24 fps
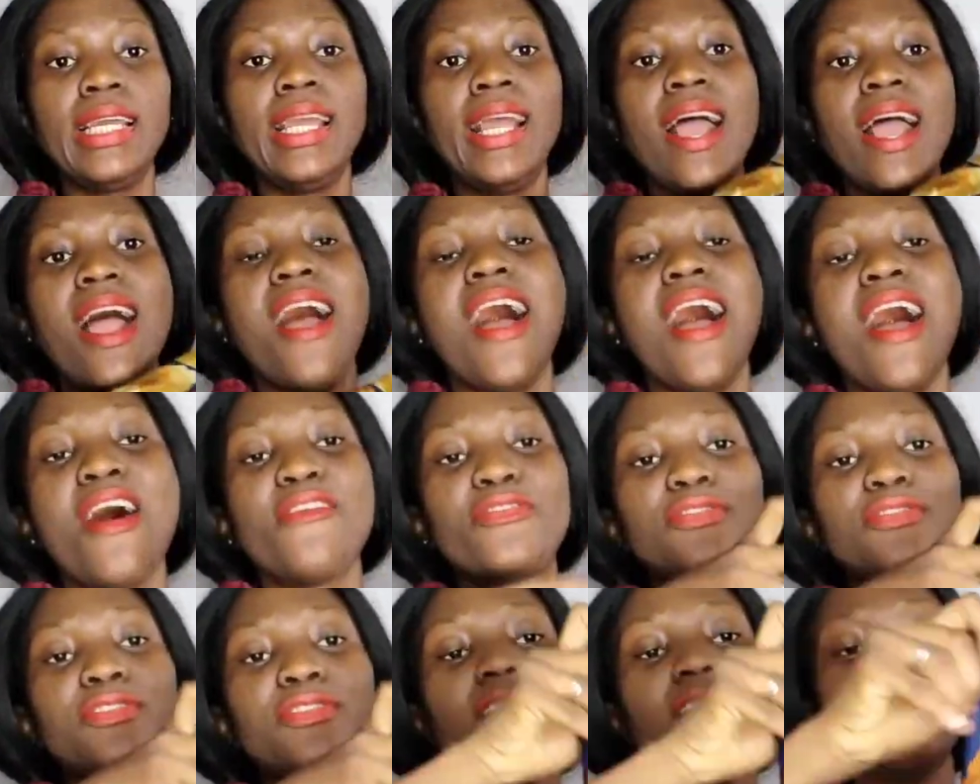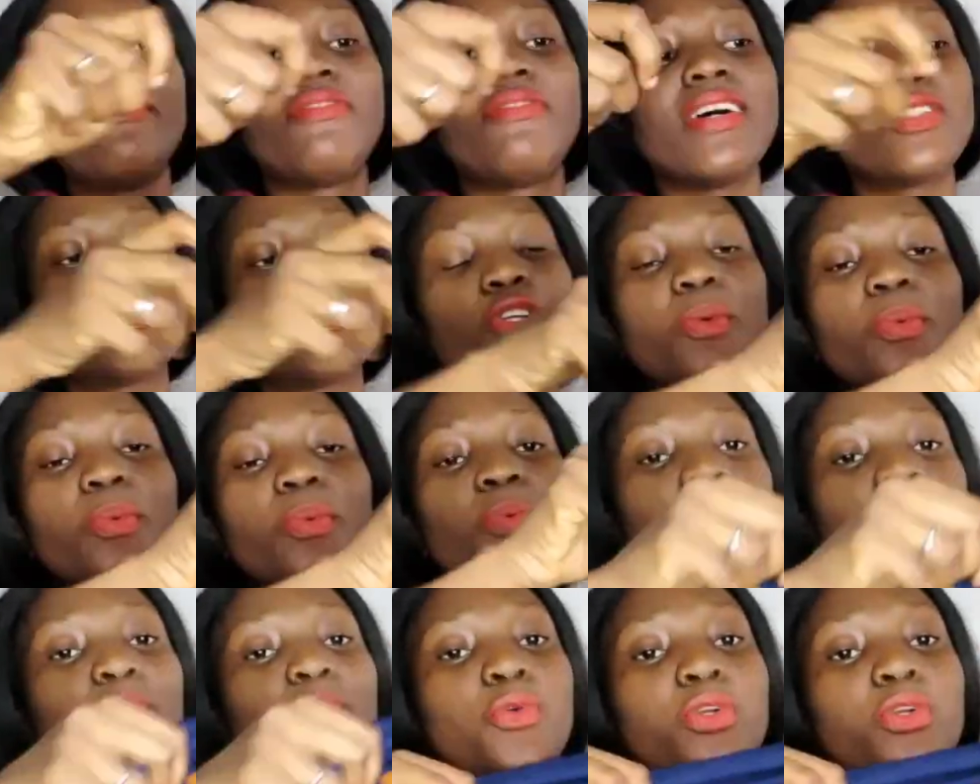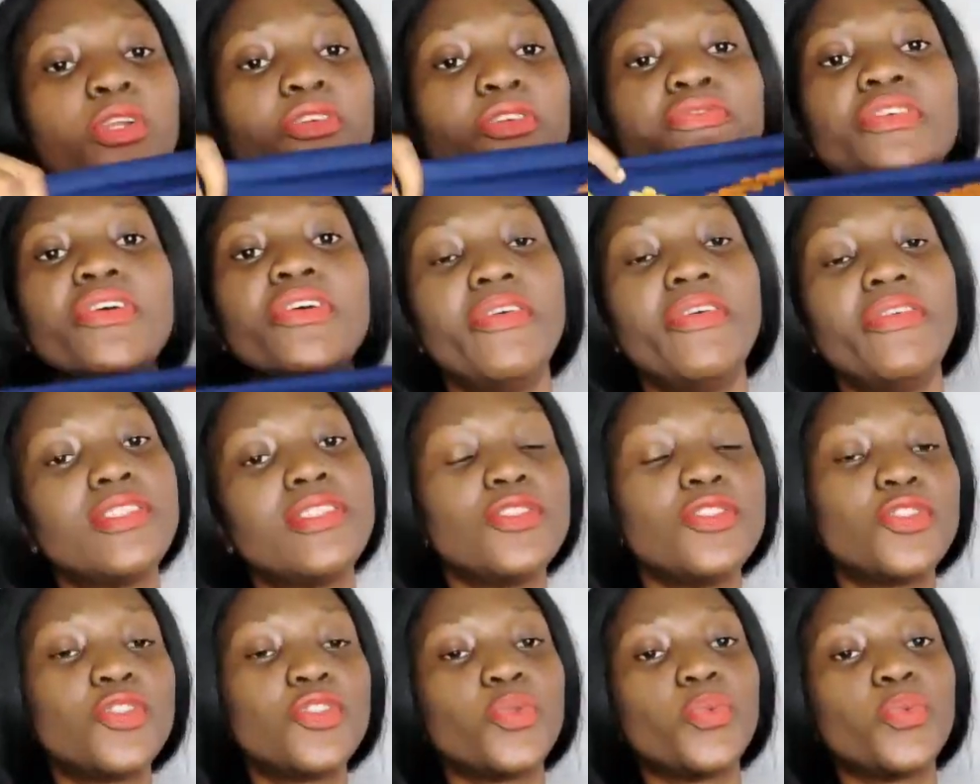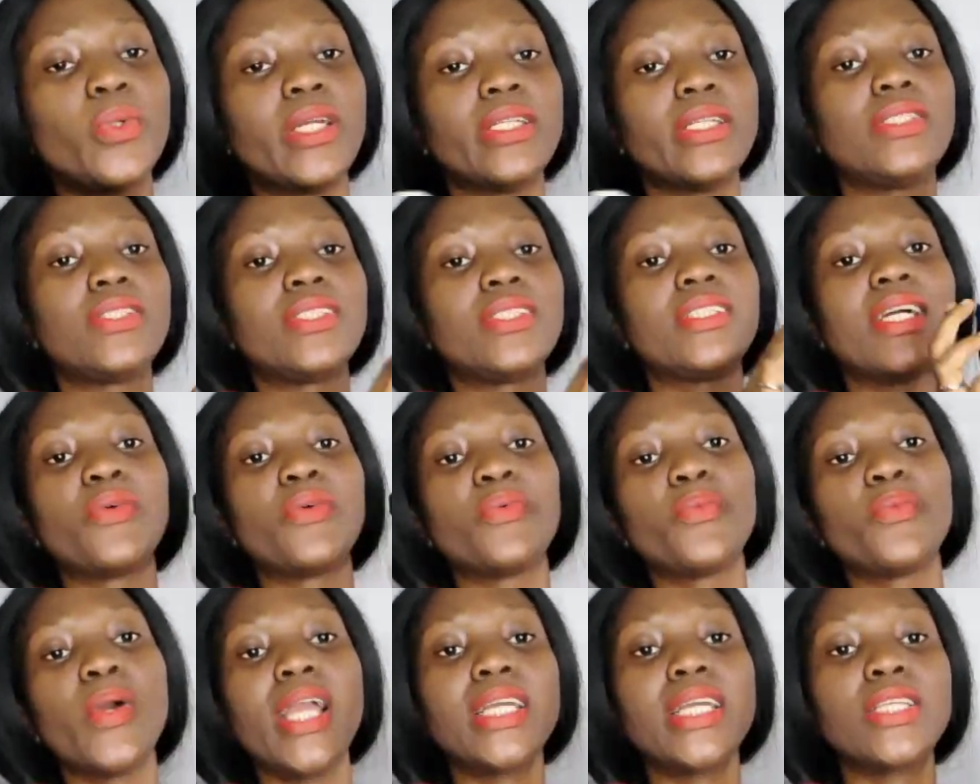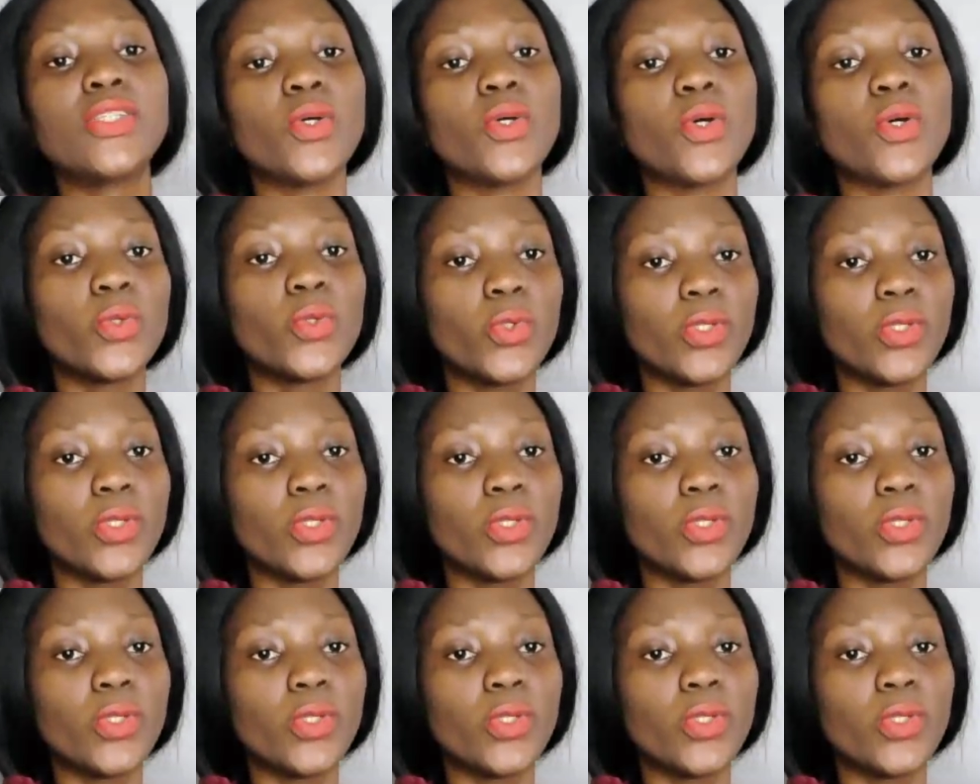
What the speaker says: I've never stopped looking for a reason to wear it and wear it on your